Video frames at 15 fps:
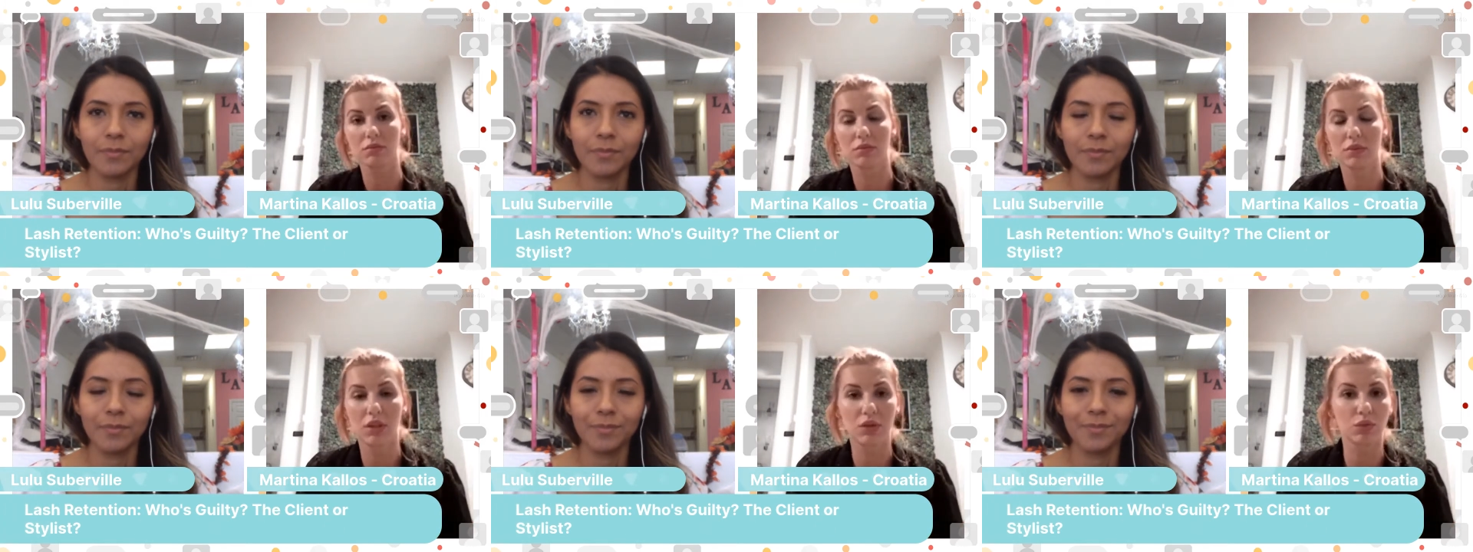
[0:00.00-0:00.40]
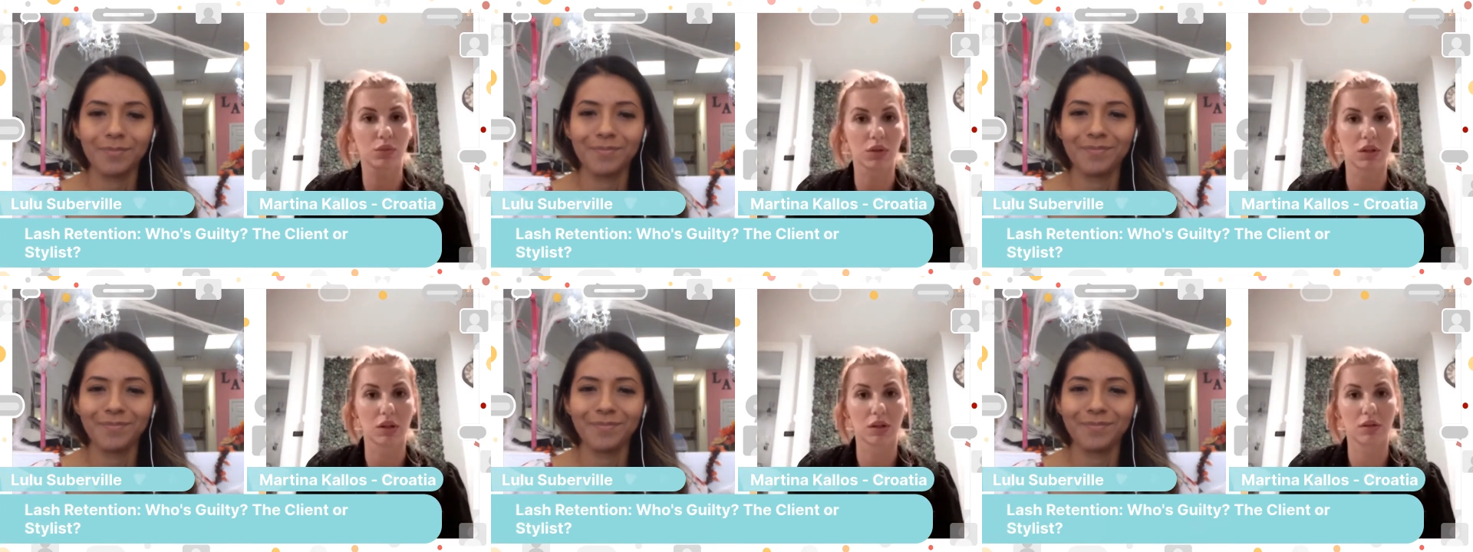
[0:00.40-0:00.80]

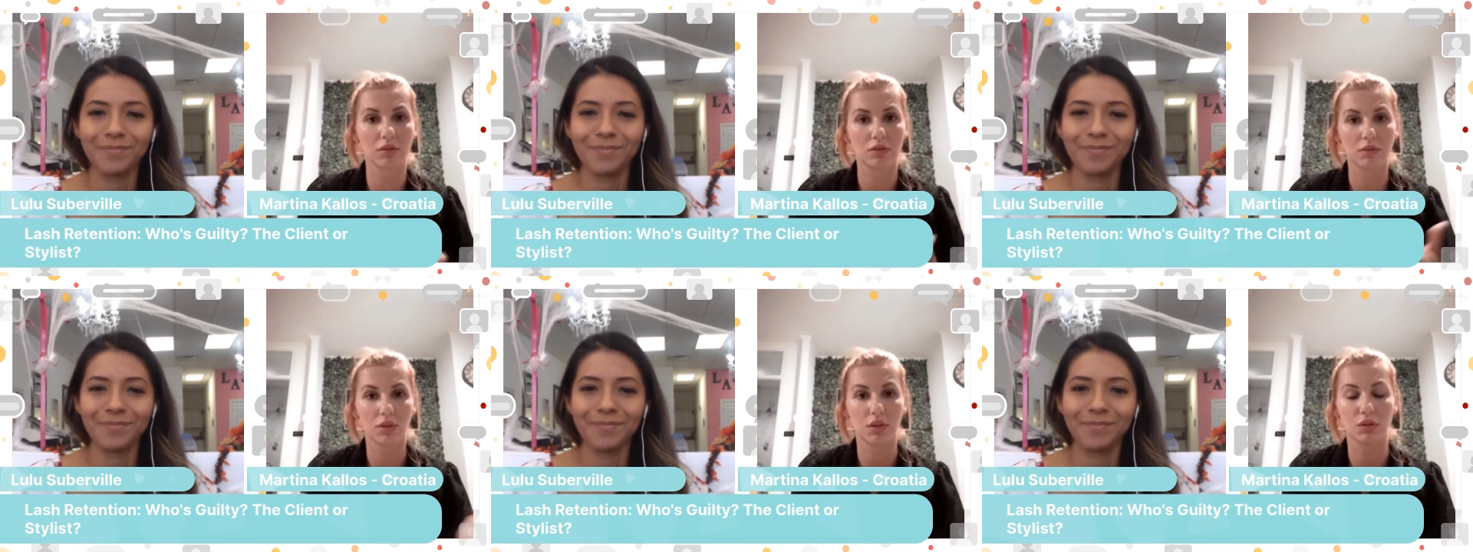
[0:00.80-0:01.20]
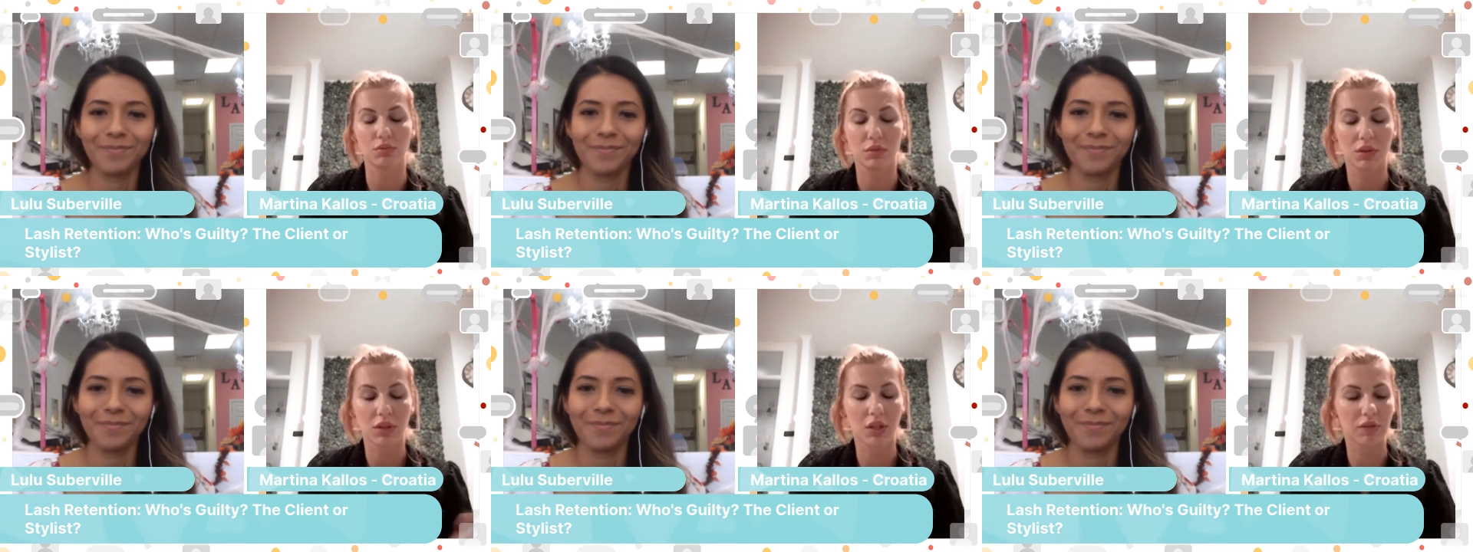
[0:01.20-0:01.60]
Speaker 1: to, you
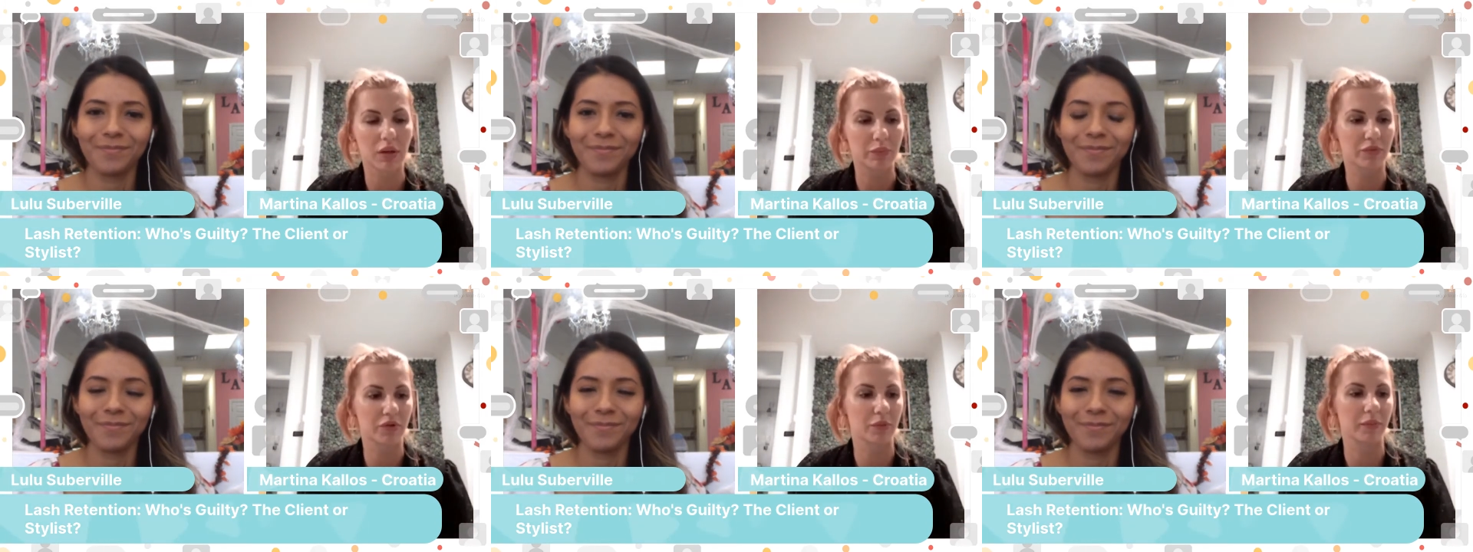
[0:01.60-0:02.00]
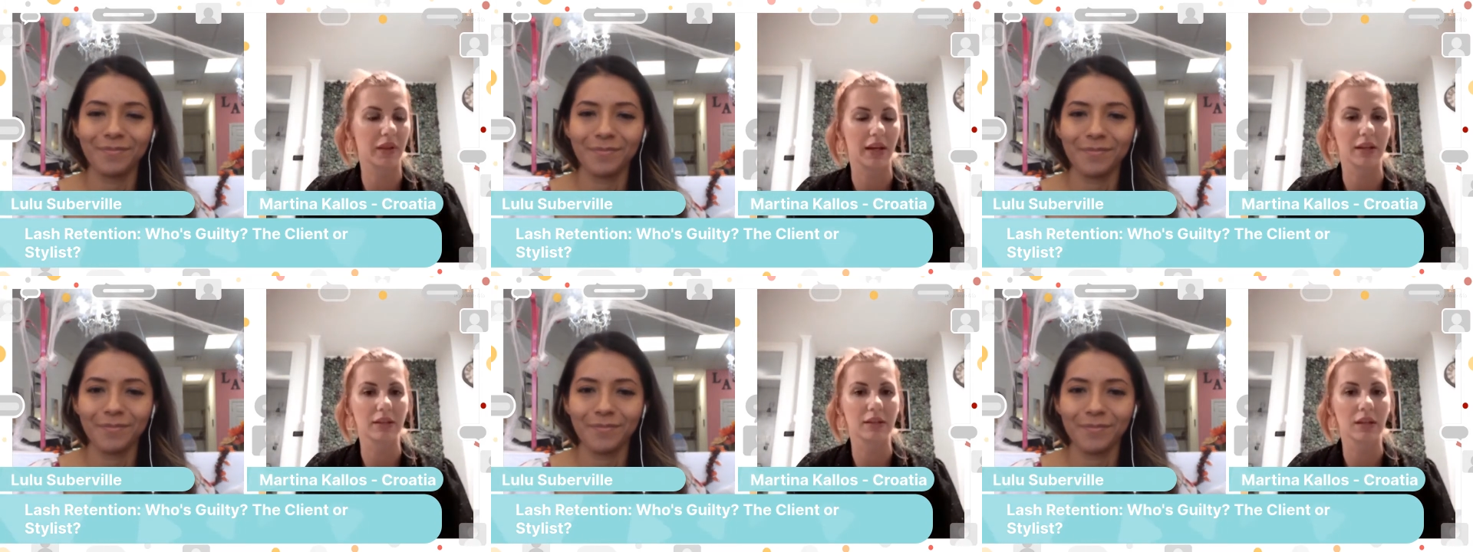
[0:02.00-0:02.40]
know, give up from
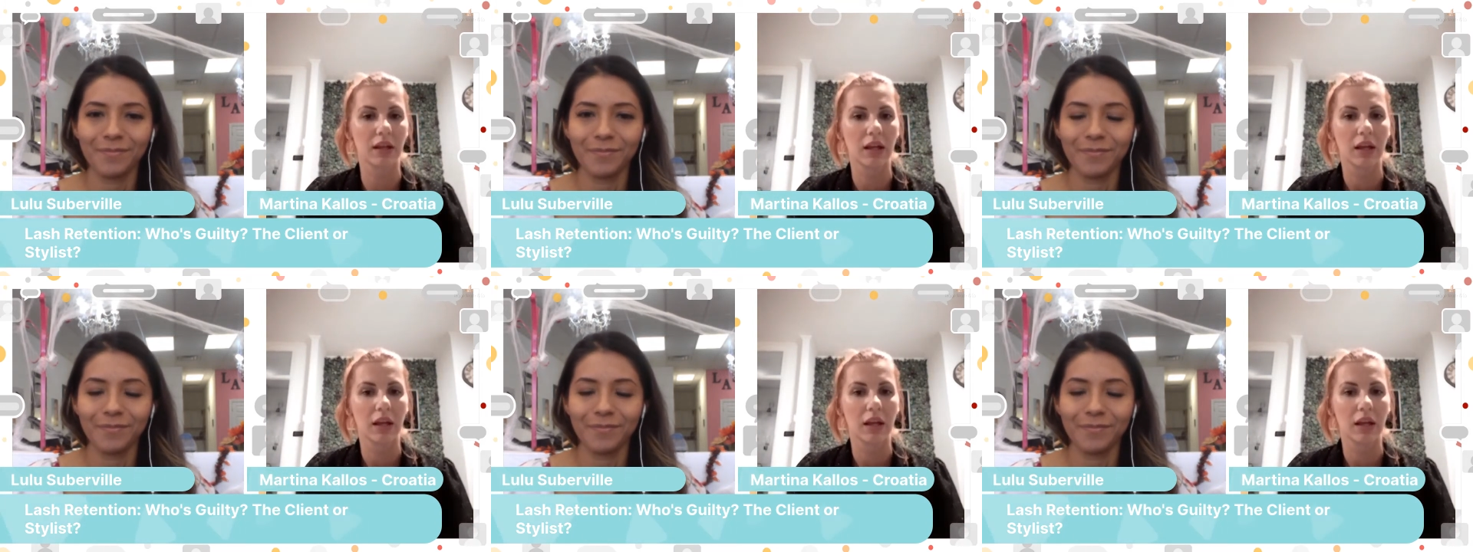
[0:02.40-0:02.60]
that.